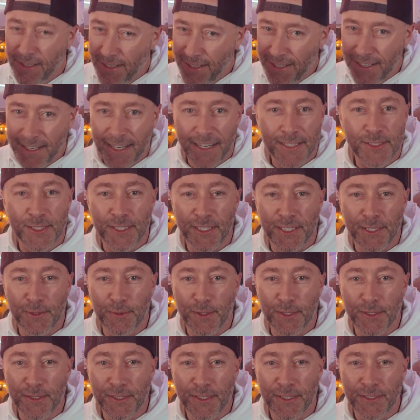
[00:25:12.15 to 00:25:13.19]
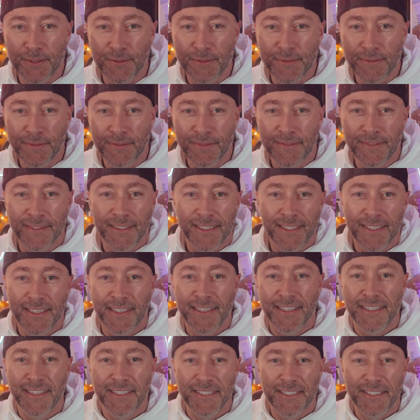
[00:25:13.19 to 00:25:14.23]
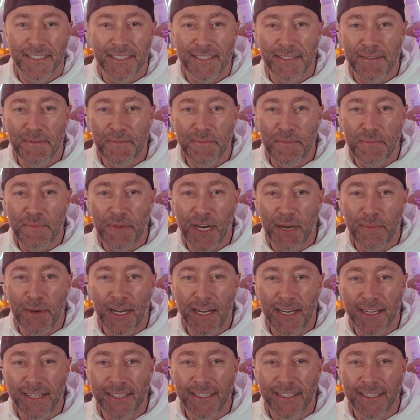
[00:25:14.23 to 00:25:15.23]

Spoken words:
and I'll see you real soon. Bye-bye.